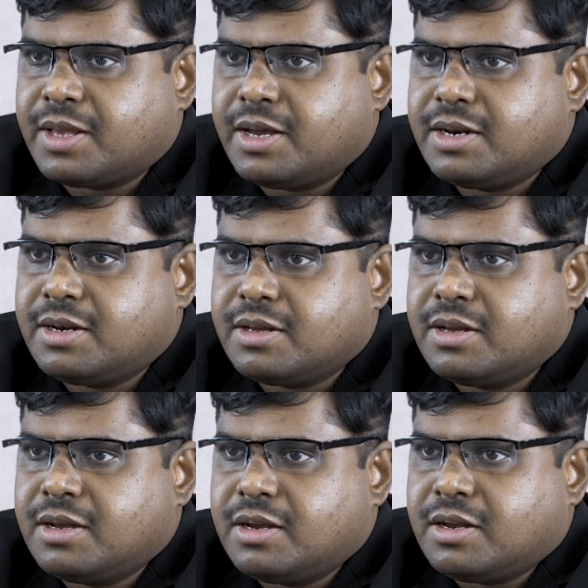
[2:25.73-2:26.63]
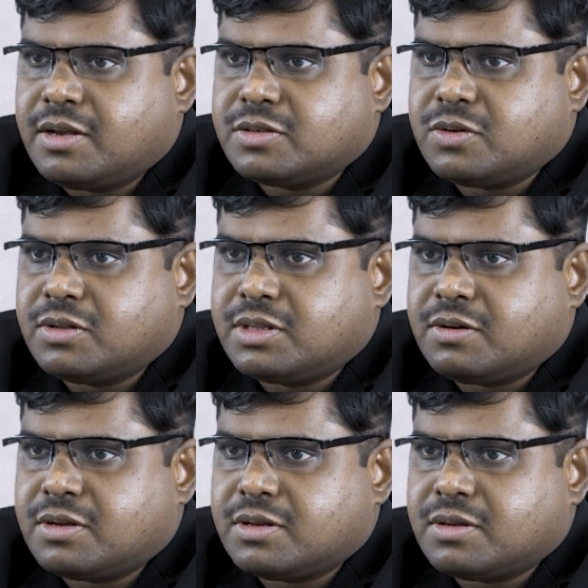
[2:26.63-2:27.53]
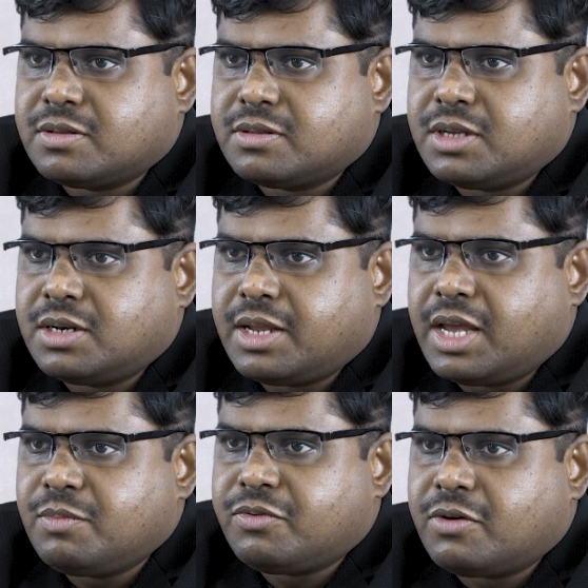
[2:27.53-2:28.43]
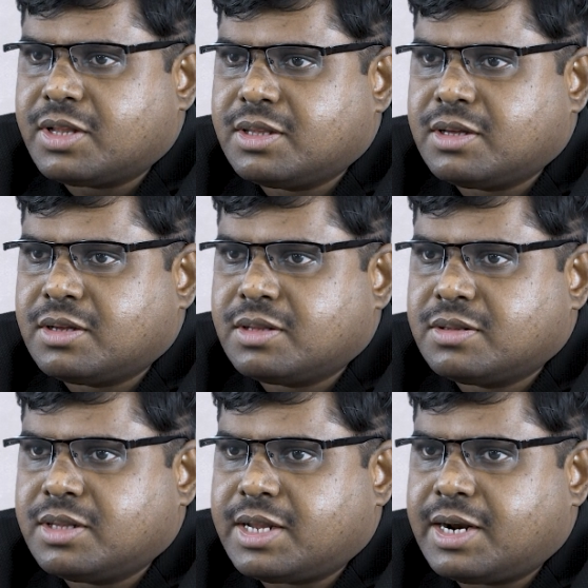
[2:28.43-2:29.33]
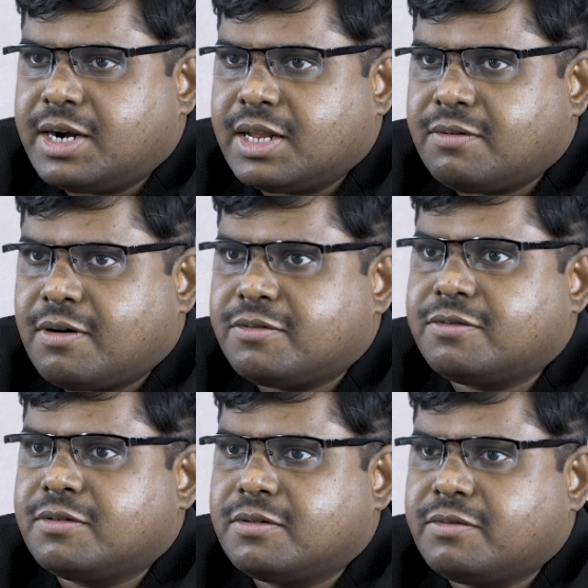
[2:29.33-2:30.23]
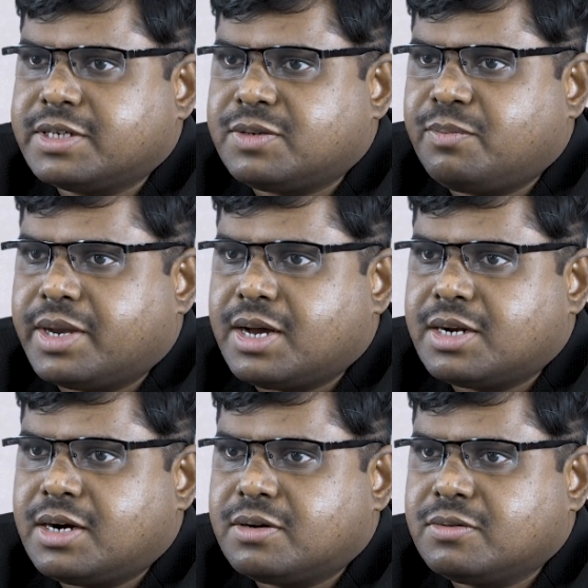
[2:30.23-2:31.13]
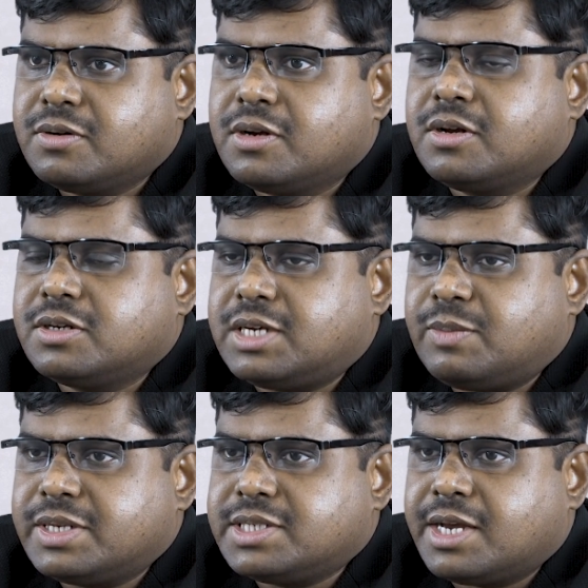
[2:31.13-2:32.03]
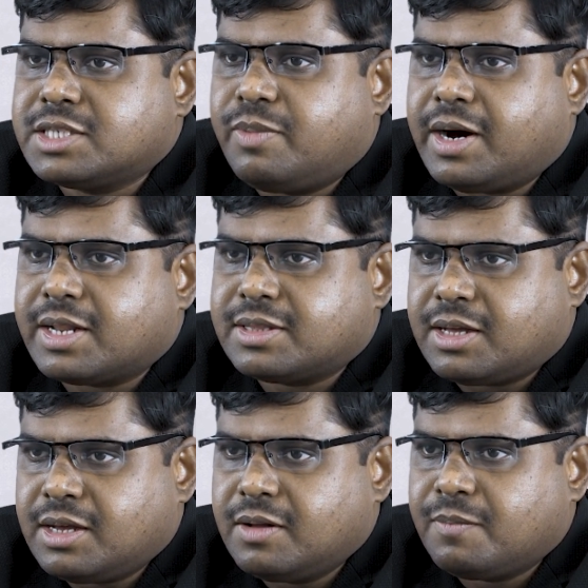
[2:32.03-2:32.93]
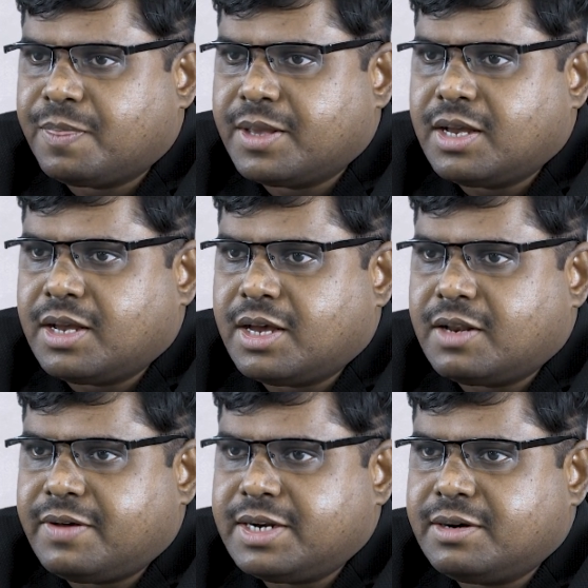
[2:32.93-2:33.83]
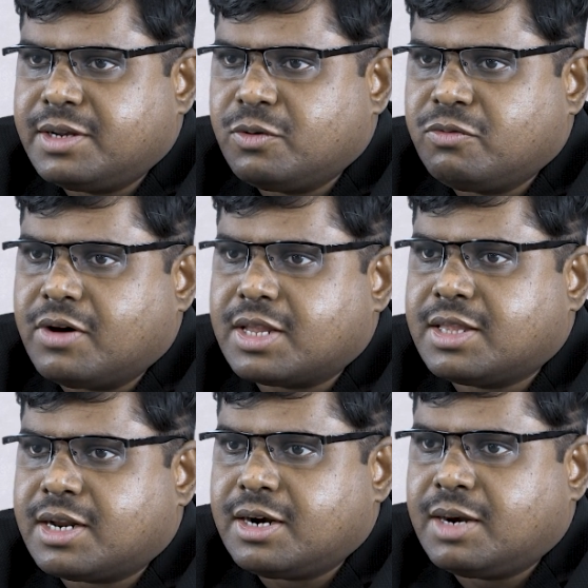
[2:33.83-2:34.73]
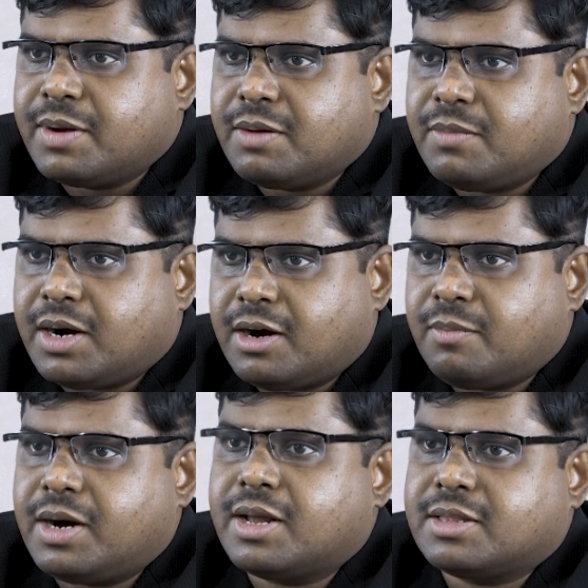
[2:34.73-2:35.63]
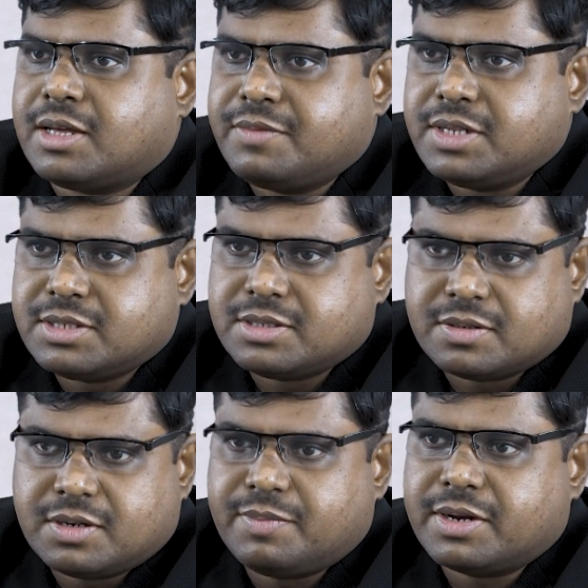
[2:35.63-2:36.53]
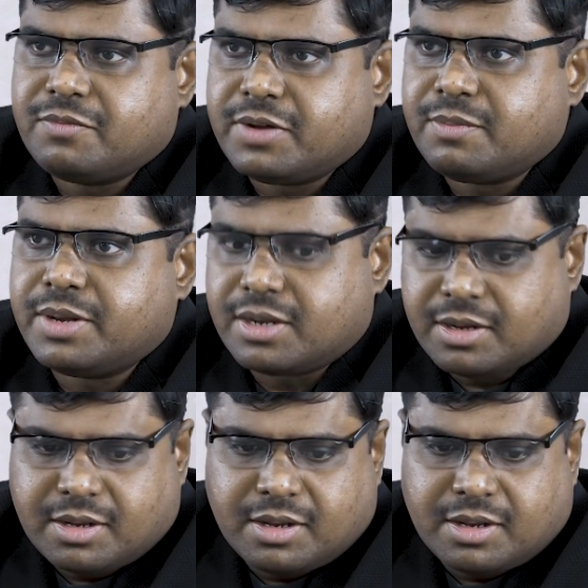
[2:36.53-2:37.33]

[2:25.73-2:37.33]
And so the name for the narrative of Vaishampayana to Janamejaya is Bharata, and when it grew further, it became Mahabharata, means it became very big.